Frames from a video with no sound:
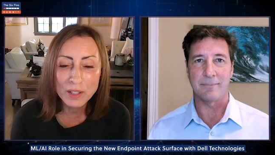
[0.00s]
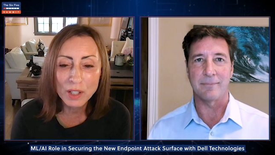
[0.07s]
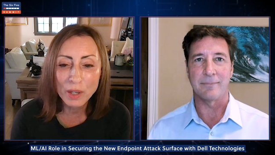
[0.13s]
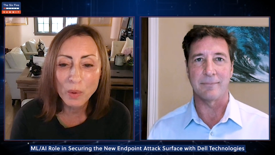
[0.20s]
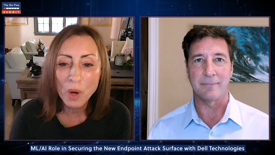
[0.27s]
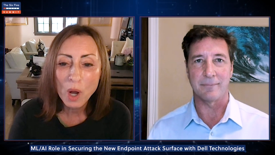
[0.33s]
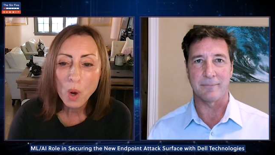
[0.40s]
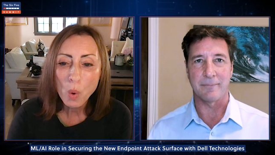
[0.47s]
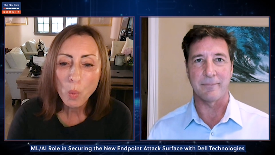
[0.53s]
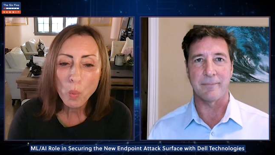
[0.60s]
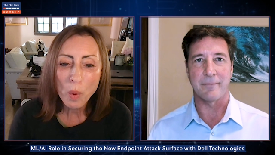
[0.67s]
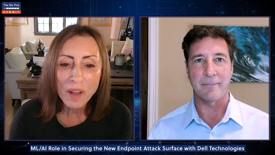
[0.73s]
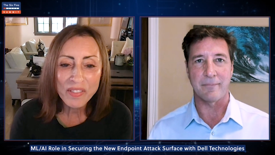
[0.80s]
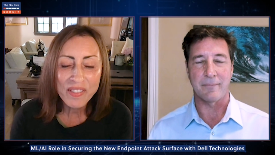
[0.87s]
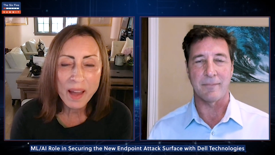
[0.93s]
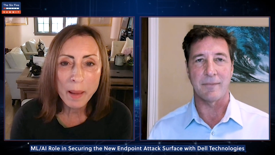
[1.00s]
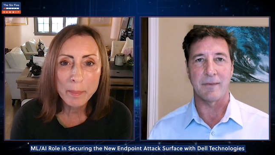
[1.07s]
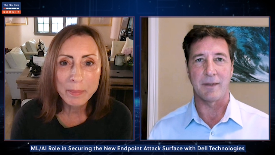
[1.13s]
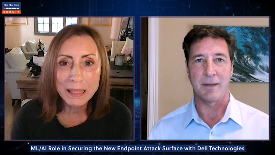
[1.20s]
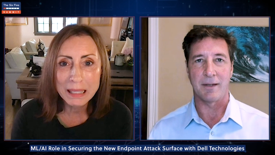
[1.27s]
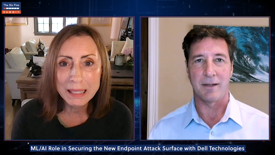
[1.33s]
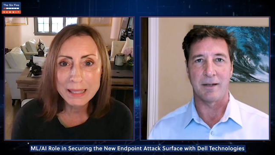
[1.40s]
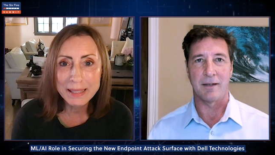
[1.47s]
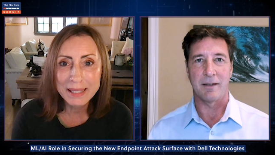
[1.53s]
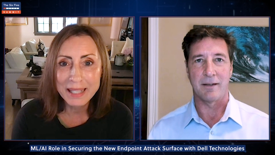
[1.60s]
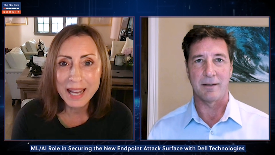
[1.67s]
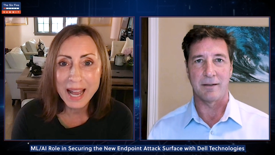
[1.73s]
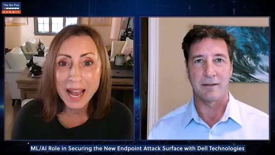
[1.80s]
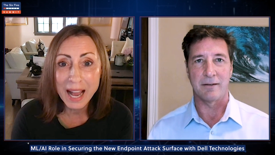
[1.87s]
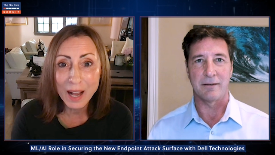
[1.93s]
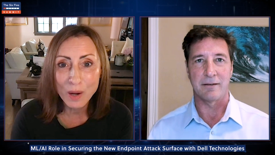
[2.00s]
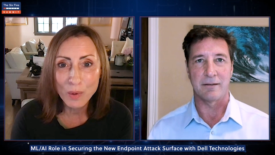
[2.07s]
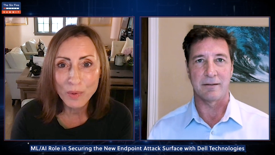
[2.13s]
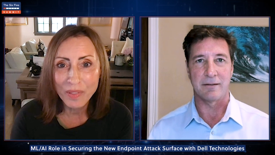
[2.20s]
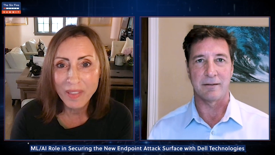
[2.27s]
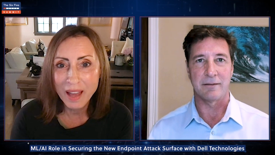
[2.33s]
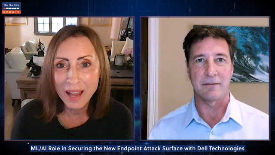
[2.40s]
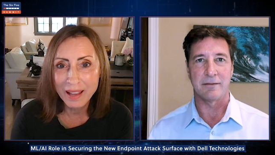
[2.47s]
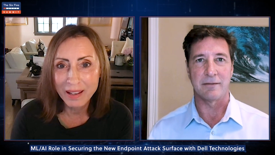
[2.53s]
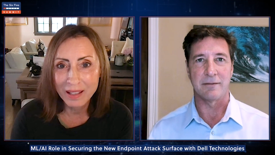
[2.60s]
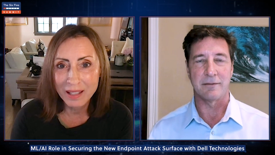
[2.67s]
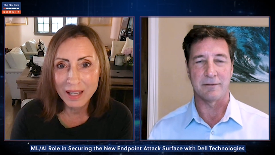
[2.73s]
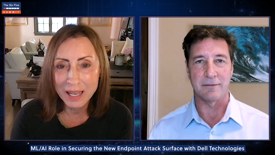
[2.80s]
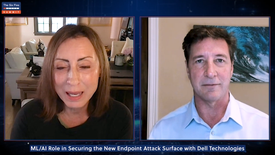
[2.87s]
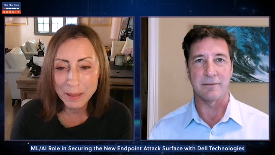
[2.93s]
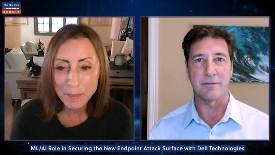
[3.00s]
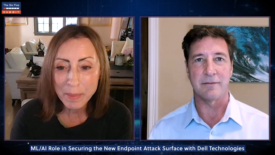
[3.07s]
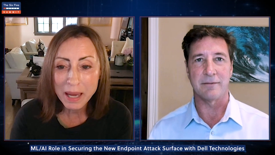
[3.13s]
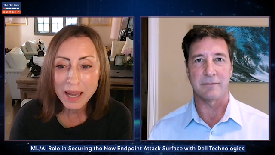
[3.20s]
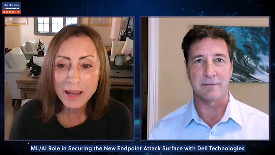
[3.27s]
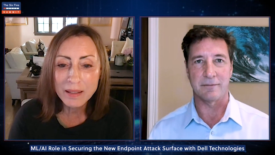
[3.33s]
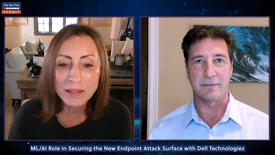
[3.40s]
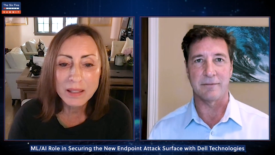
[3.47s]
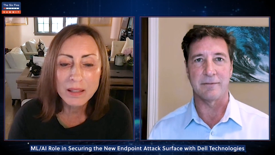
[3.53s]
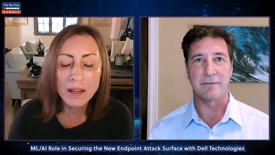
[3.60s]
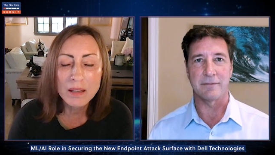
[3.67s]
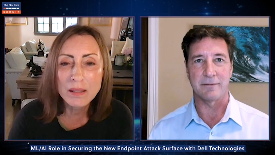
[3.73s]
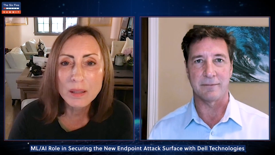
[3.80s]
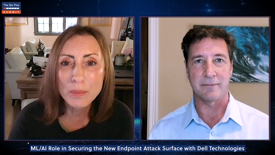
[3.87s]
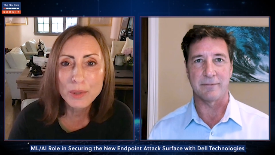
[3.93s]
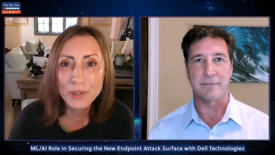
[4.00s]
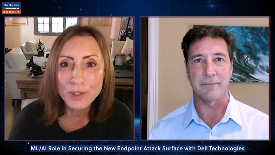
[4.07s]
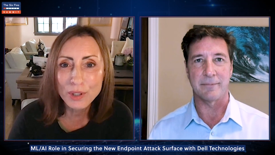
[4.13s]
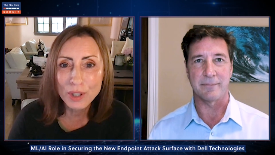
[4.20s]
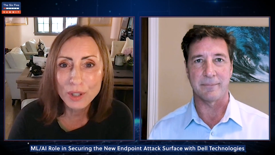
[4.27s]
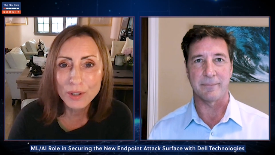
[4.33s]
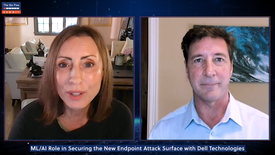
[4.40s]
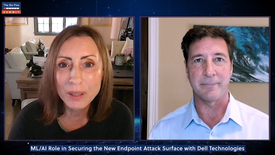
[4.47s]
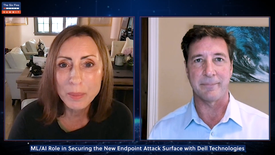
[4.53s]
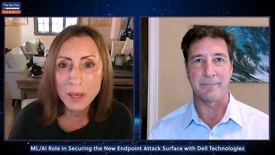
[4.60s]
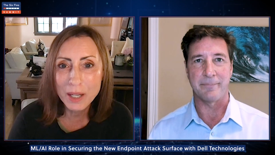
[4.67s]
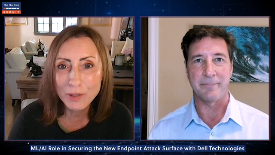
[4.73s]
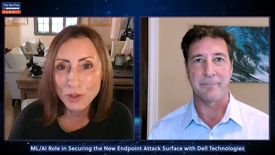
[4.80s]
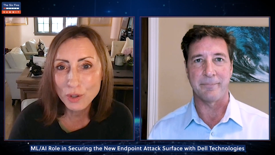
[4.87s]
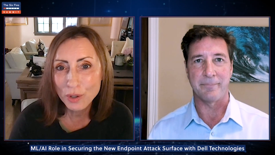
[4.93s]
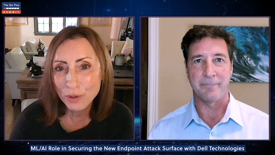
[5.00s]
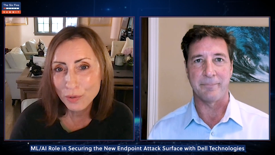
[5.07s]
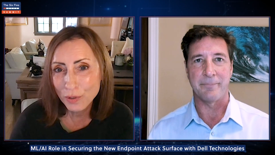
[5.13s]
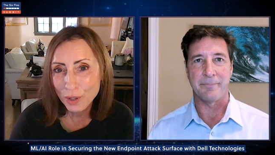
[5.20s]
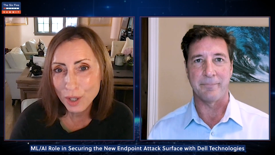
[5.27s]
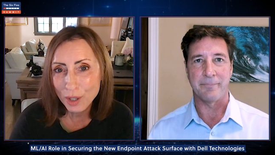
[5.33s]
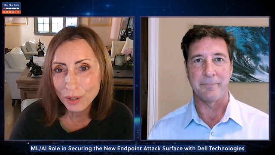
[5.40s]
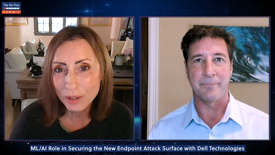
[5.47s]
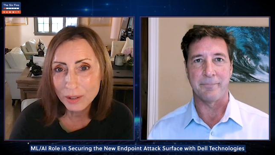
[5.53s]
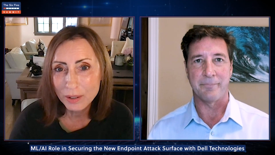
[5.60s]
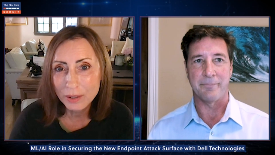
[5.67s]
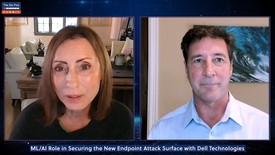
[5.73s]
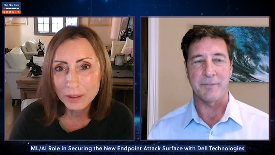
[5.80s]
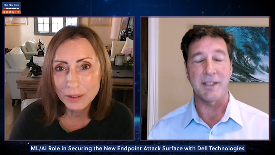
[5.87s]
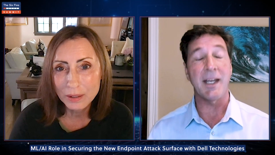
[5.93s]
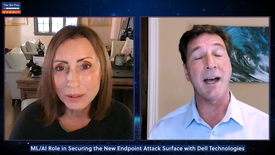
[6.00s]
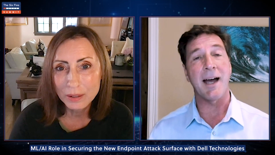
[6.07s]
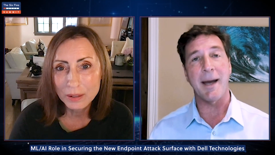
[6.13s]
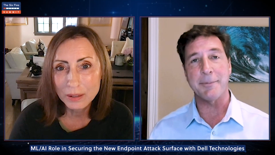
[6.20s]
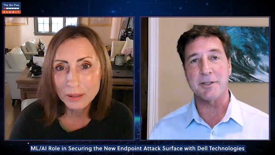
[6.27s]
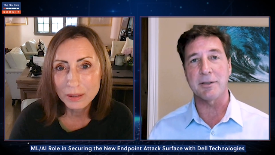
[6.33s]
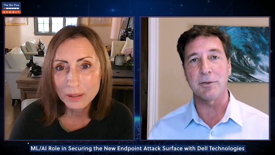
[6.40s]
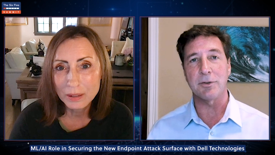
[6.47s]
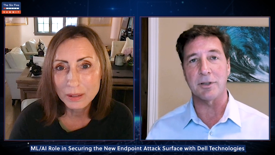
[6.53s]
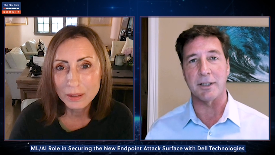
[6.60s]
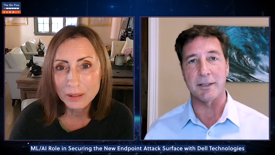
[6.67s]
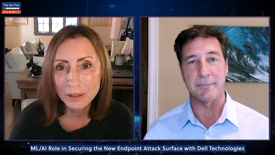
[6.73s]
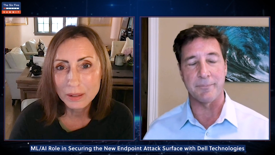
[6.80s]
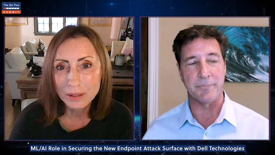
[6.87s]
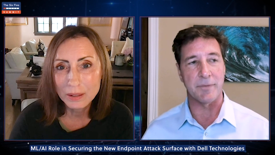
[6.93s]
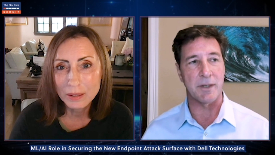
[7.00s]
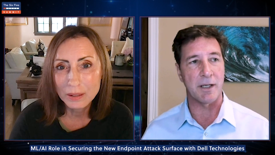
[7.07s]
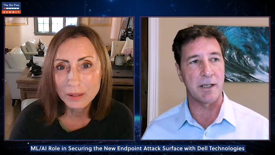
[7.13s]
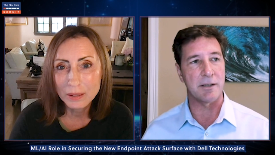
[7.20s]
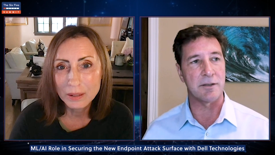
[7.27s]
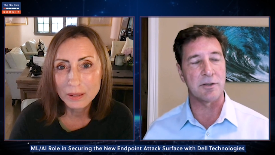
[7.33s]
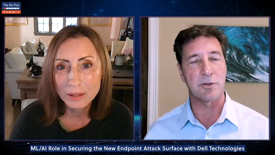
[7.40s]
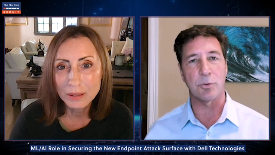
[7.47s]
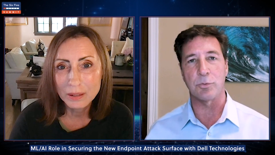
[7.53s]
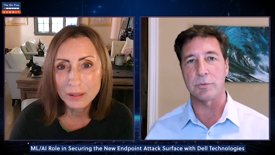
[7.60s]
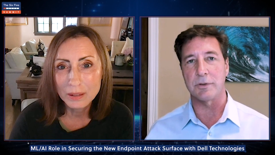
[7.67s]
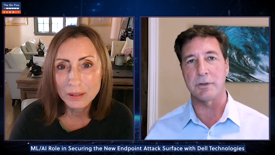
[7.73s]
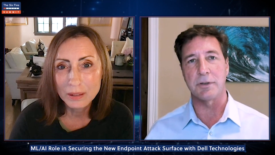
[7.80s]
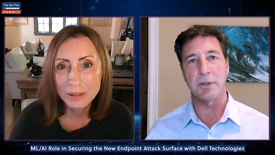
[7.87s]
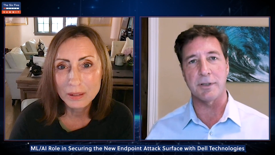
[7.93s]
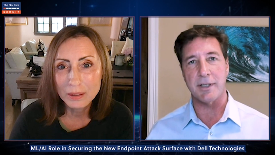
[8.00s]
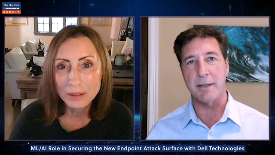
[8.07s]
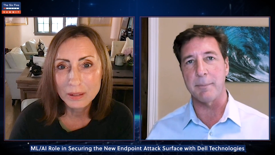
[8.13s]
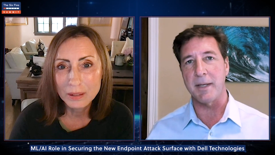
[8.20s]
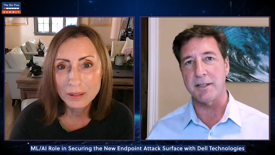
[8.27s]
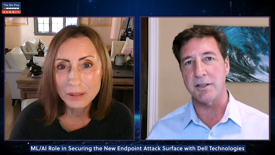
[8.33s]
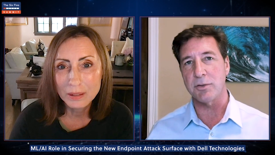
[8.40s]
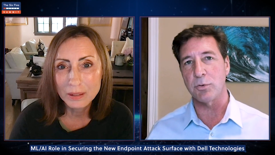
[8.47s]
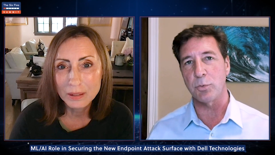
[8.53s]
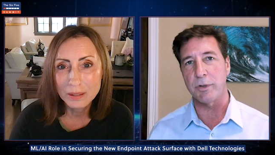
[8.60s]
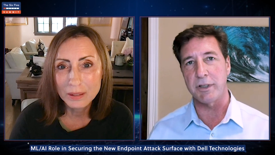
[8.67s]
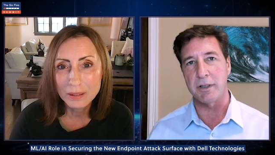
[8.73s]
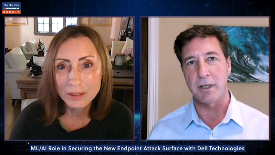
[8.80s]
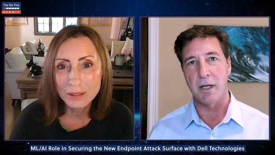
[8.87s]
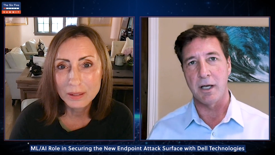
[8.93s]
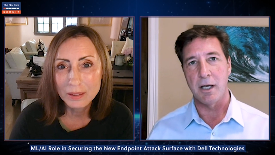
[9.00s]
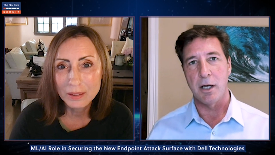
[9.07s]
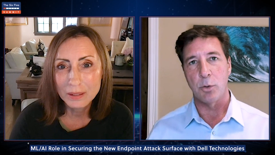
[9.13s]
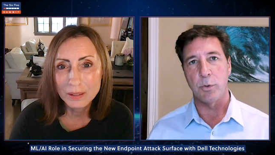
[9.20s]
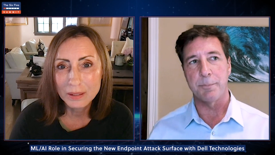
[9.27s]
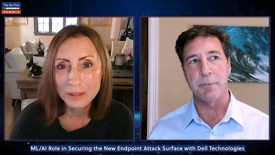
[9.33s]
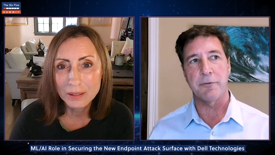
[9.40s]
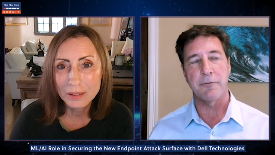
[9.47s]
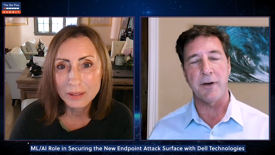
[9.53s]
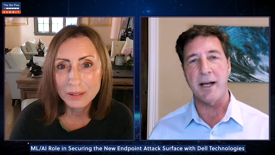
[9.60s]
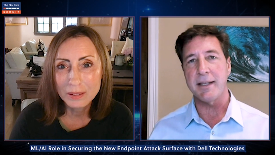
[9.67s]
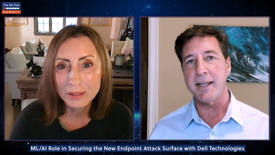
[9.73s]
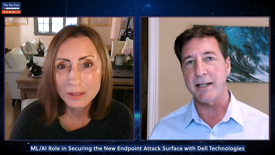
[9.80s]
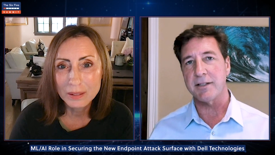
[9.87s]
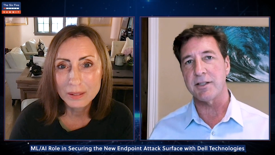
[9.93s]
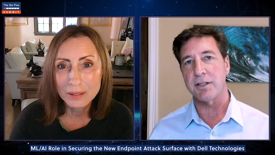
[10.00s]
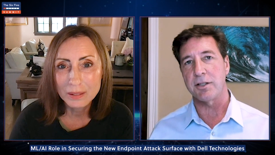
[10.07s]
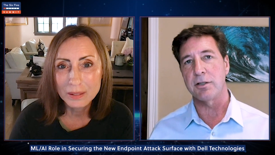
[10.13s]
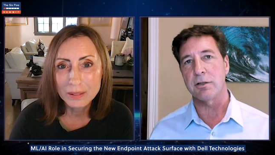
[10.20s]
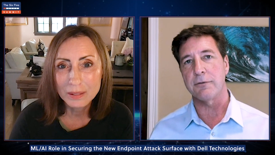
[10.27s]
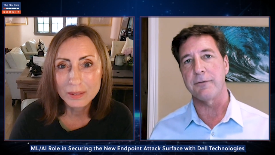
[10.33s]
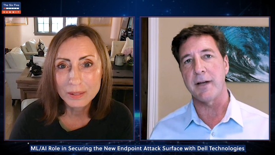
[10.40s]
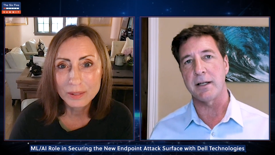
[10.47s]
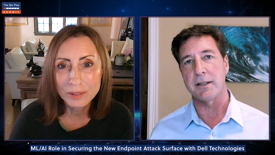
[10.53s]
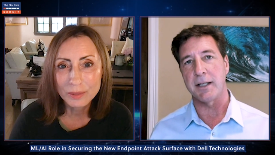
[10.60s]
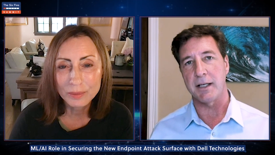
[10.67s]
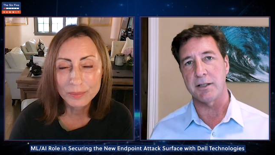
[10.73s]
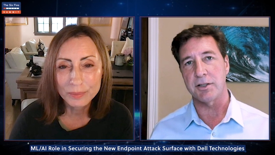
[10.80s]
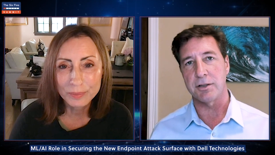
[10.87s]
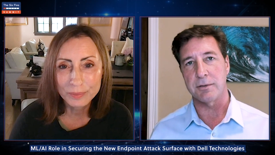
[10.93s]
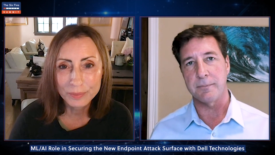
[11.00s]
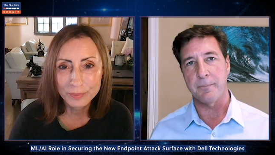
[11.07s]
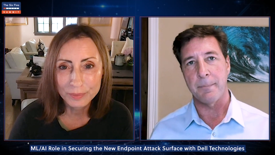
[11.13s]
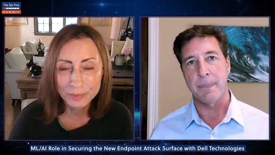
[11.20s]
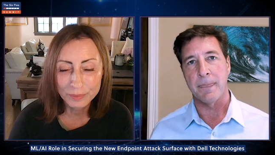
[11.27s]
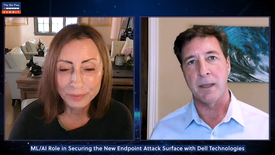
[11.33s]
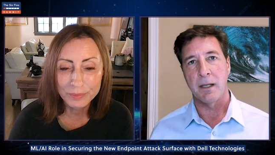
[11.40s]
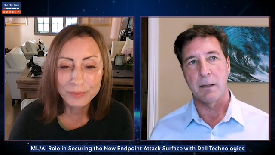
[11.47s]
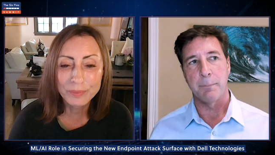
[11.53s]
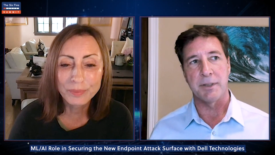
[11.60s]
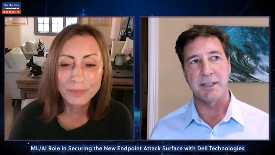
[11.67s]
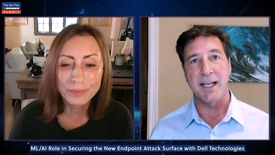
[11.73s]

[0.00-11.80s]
Speaker 1: you know, what that means and how that impacts a customer security posture overall?
Speaker 2: Yeah, absolutely. Uh, so, you know, as I mentioned, we we provide that secure foundation but